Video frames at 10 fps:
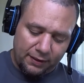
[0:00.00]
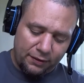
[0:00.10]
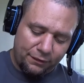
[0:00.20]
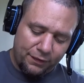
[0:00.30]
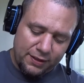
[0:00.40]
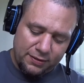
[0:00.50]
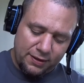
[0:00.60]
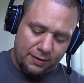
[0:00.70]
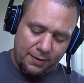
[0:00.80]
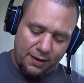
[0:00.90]
a little
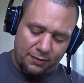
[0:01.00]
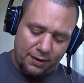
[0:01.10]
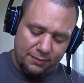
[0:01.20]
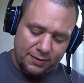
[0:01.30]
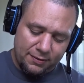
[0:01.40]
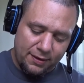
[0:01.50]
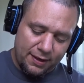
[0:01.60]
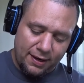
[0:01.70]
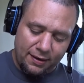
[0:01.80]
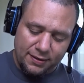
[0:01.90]
frustrated about with Hubson
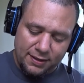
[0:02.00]
right now